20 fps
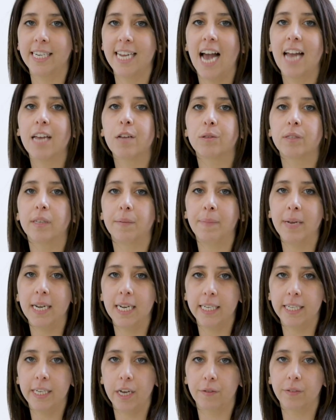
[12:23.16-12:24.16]
the high
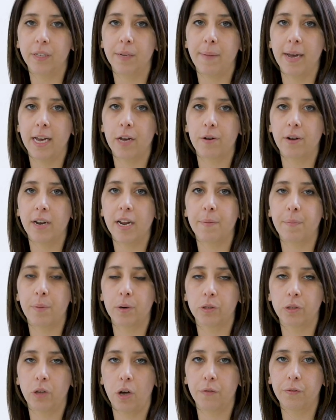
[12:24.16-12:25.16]
usability of the microNIR Pro
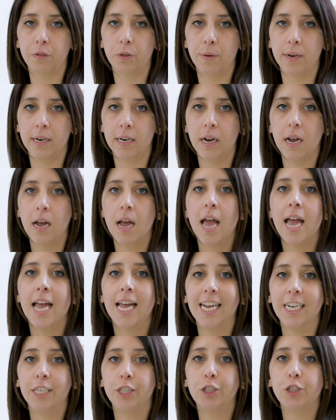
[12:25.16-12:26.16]
software
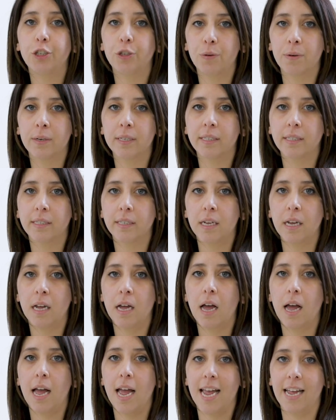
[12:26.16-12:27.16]
ensures
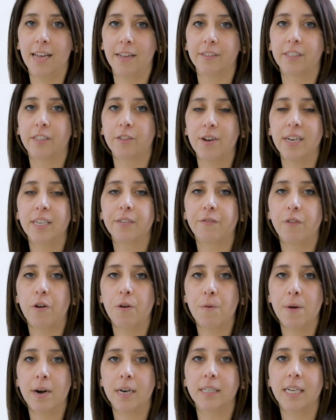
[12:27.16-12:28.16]
a
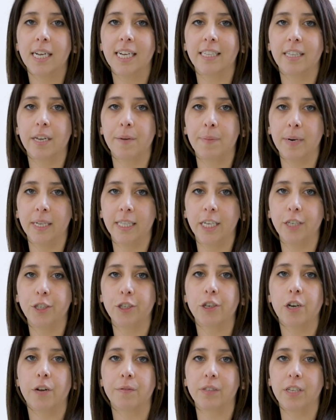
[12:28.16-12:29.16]
straightforward
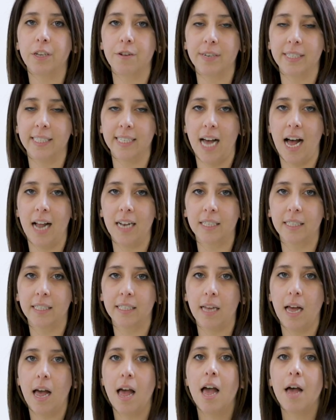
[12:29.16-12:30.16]
interpretation of the
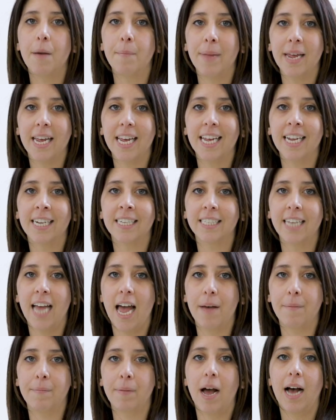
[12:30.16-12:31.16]
results, making
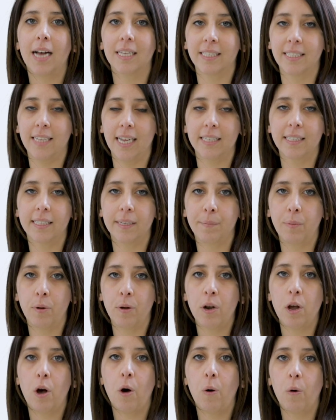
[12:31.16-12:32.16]
them
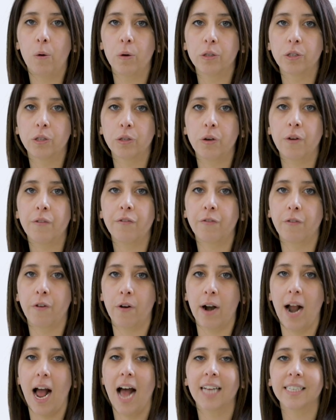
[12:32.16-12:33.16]
accessible also
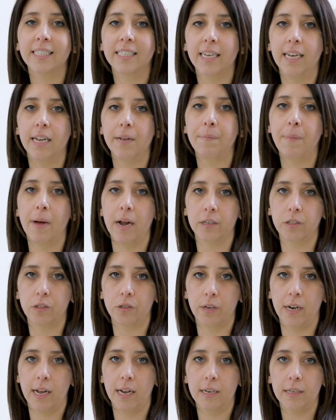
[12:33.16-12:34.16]
for unskilled
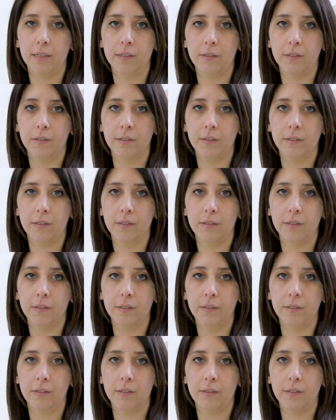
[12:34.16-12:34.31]
personnel.